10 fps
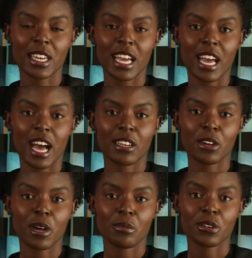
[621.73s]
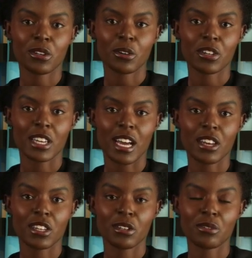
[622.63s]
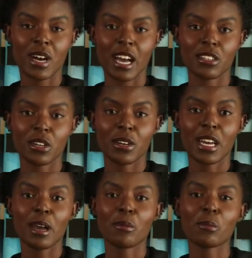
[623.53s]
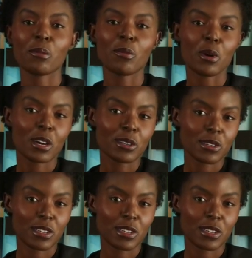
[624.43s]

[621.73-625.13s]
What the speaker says: AI delivers those connections faster than ever before.